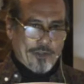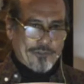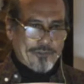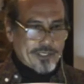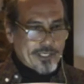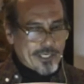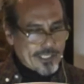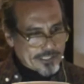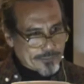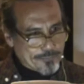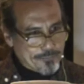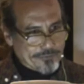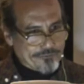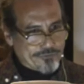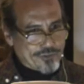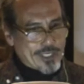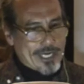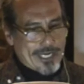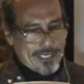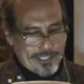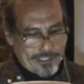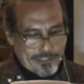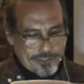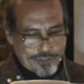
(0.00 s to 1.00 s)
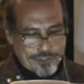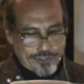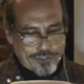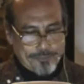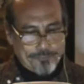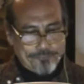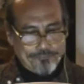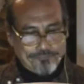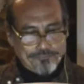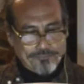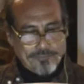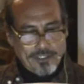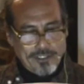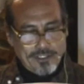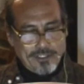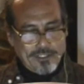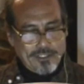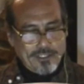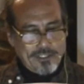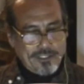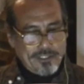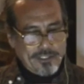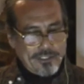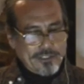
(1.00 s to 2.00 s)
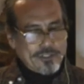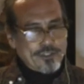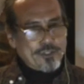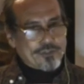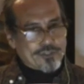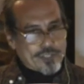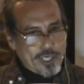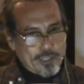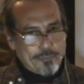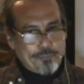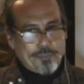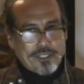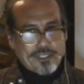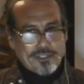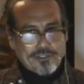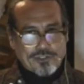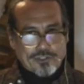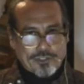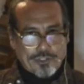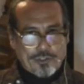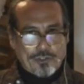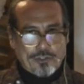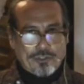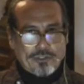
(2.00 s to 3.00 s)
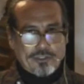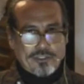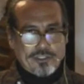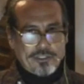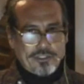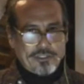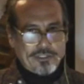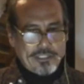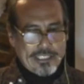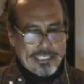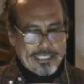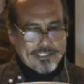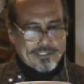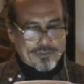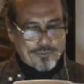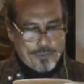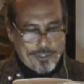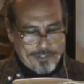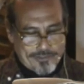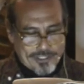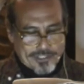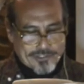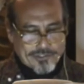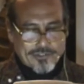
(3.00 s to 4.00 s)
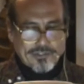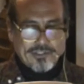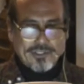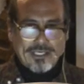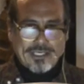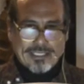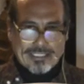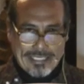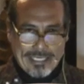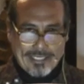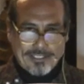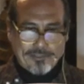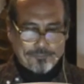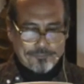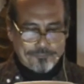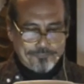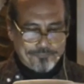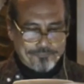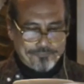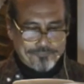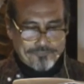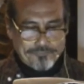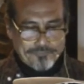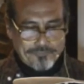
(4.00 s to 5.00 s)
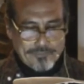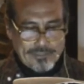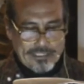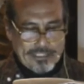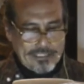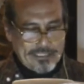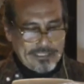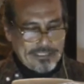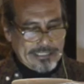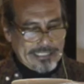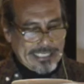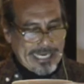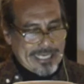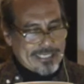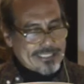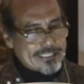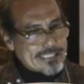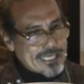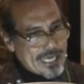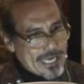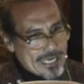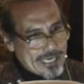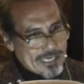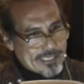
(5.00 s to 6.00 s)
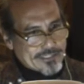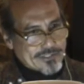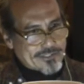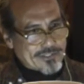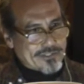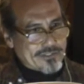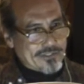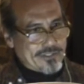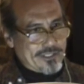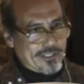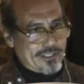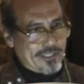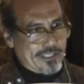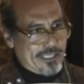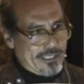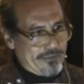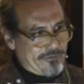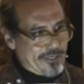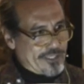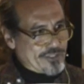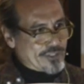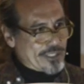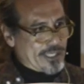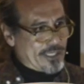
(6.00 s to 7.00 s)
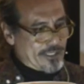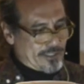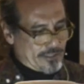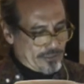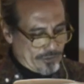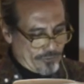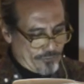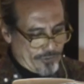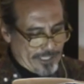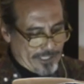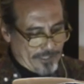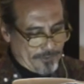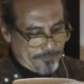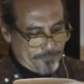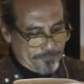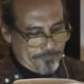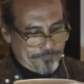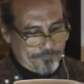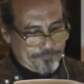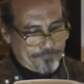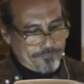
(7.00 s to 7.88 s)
on the cusp of change, utopian talk is with us again, and it has an evangelical ring.